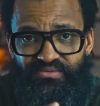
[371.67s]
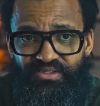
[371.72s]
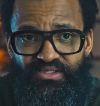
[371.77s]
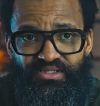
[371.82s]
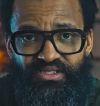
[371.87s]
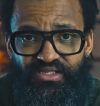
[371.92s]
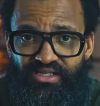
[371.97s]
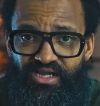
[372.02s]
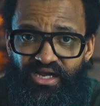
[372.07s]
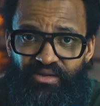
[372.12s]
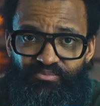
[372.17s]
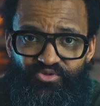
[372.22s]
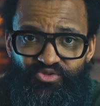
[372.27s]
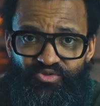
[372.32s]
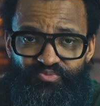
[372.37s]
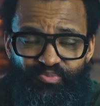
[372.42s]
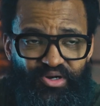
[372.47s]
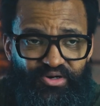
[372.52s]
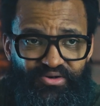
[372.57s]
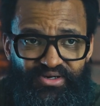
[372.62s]
not up to
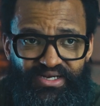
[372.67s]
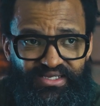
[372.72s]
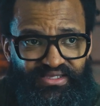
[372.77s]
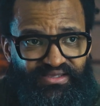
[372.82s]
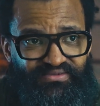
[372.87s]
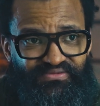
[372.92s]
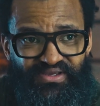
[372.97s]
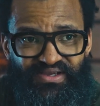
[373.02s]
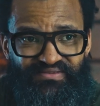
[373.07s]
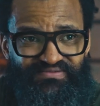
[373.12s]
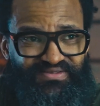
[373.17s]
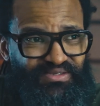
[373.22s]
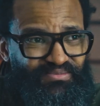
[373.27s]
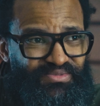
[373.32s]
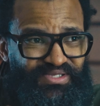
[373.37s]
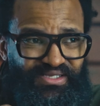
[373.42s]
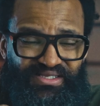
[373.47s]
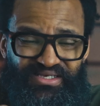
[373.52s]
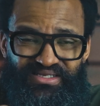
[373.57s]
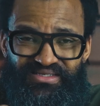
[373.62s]
par. Like if you have
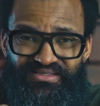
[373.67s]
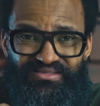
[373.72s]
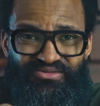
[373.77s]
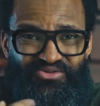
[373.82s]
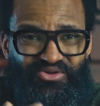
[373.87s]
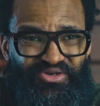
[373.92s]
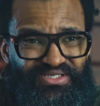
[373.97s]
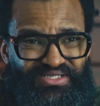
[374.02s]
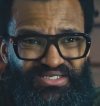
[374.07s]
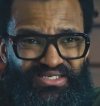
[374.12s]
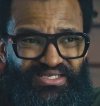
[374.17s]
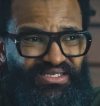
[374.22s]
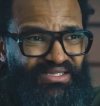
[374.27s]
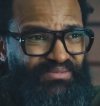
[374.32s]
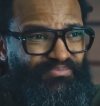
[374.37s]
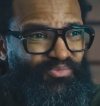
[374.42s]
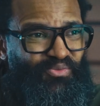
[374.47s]
something that is noisy,